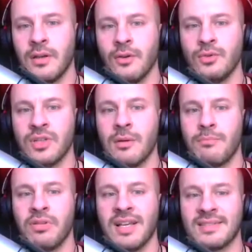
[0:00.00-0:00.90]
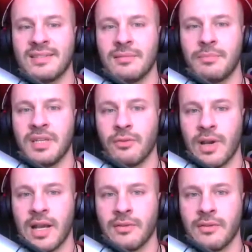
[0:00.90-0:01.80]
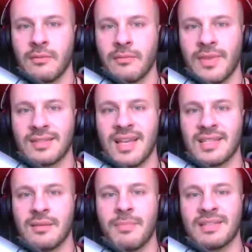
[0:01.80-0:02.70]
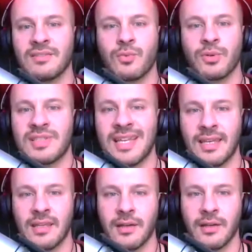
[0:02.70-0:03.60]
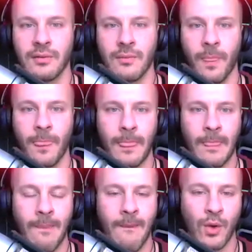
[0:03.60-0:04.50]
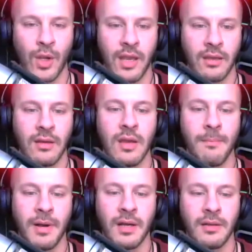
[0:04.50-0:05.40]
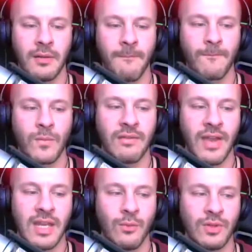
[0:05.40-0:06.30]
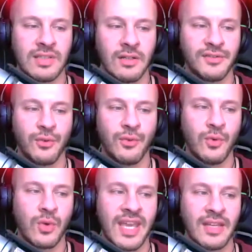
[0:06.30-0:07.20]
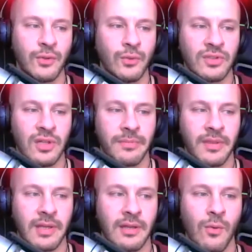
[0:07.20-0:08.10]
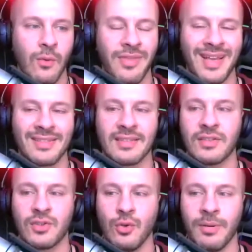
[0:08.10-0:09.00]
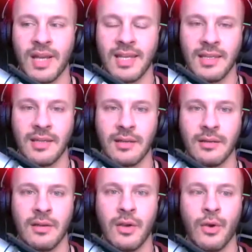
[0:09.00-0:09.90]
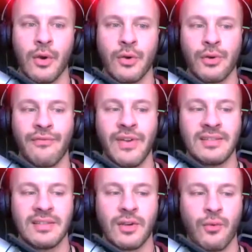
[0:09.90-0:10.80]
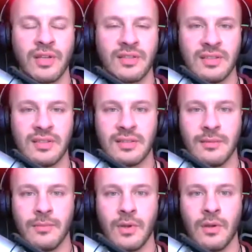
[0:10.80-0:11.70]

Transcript: who's unpleasant to be around. That's not the message we're sending here. Okay. But if anyone tells you you can't do something or that's a stupid idea, or you're facing criticism,